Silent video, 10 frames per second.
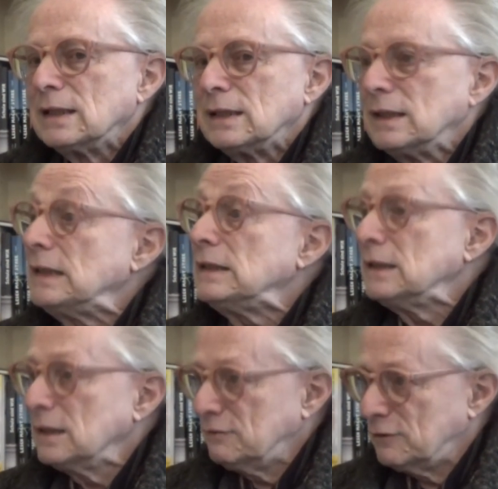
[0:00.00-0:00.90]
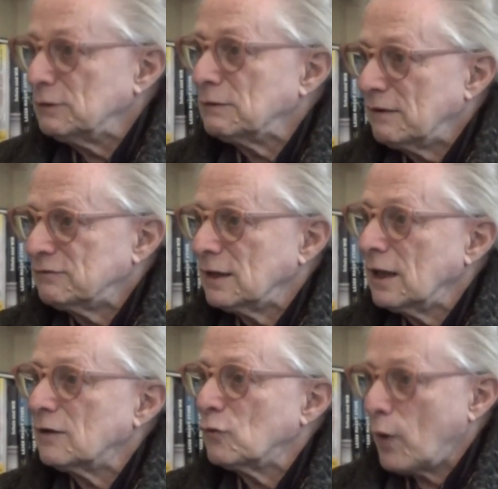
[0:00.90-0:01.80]
In India, I photographed a
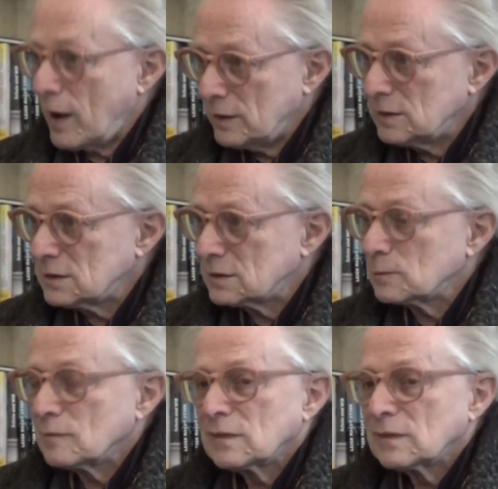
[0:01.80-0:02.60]
lot of wires,